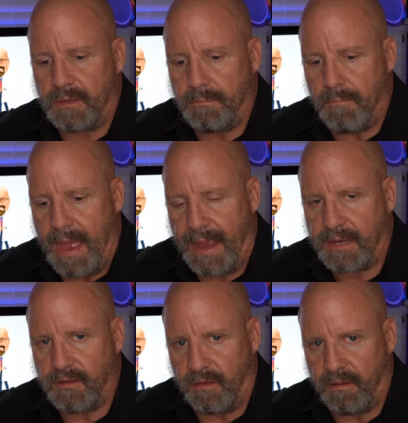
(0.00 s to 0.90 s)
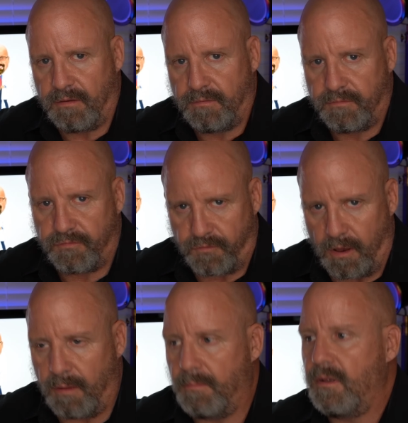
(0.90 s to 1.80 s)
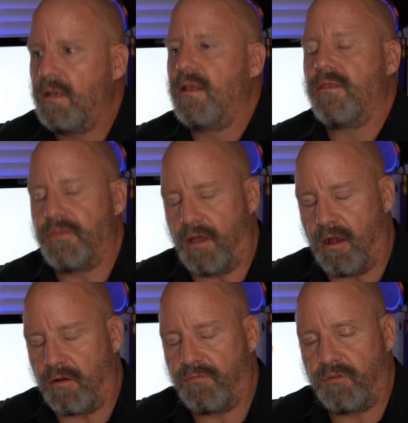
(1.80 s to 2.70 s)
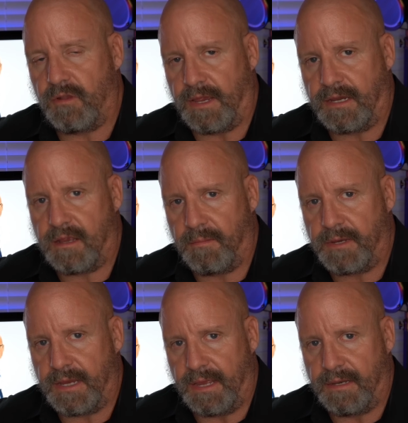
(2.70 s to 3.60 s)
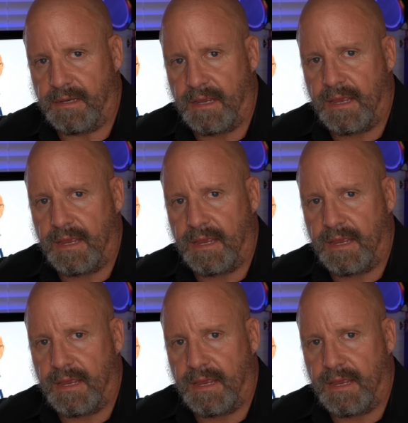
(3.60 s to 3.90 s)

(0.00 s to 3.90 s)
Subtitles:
macula from the harmful light coming in